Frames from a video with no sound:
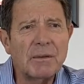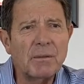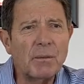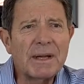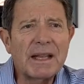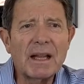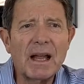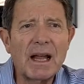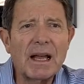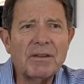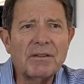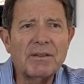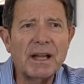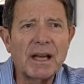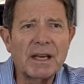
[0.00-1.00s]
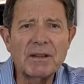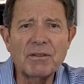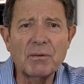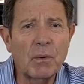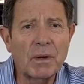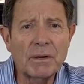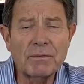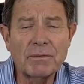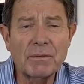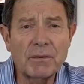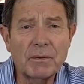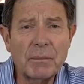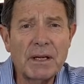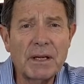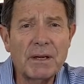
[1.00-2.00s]
realize that it's wonderful
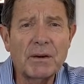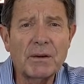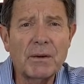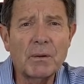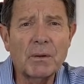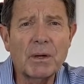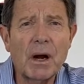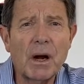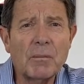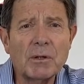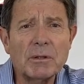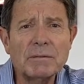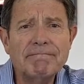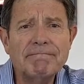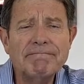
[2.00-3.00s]
to be here in Oak Harbor. I